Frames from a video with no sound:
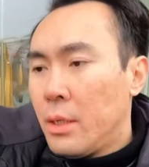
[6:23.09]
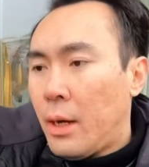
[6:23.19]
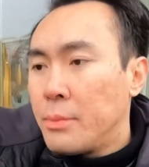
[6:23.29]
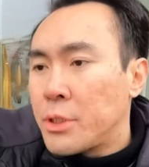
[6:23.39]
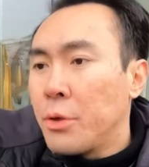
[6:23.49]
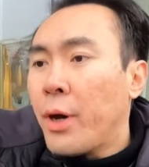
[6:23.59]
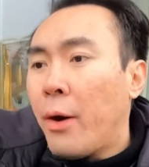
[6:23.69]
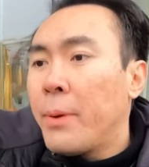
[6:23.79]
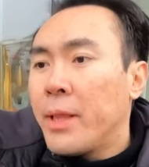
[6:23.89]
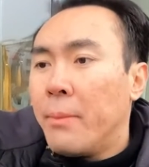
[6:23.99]
I'm still
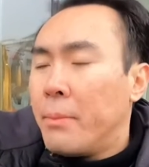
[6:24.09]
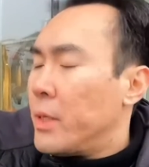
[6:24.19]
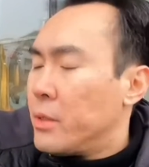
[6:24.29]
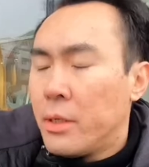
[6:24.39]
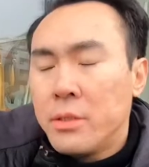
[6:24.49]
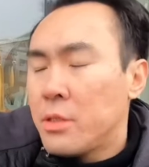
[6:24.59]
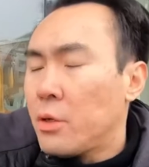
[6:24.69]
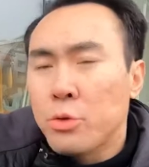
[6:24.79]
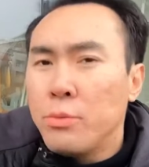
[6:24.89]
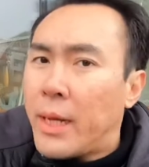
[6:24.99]
helping them, but it's
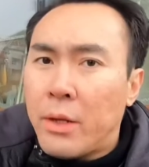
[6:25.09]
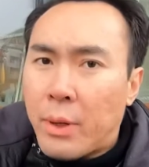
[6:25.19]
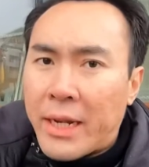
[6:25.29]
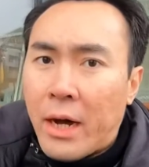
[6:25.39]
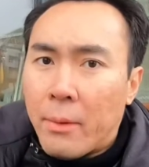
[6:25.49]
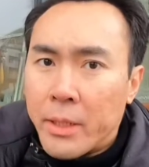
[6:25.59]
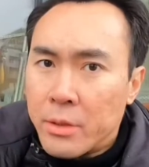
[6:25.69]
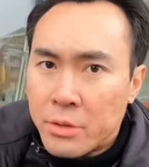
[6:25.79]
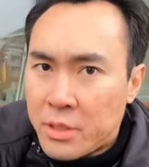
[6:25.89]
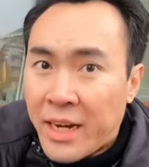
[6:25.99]
not too many right now
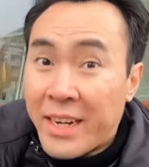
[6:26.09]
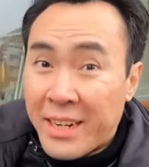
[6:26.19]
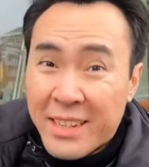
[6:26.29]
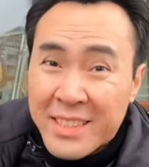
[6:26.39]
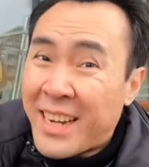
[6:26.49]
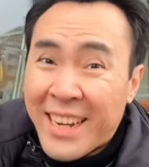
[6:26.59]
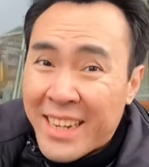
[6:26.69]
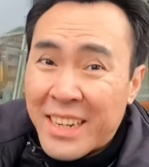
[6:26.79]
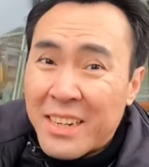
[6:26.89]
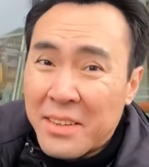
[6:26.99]
because China,
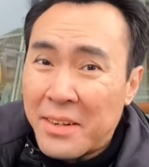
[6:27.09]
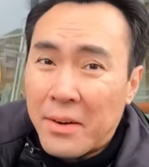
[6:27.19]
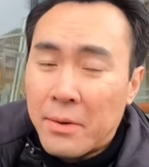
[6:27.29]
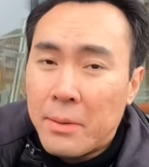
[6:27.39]
Canada, you know,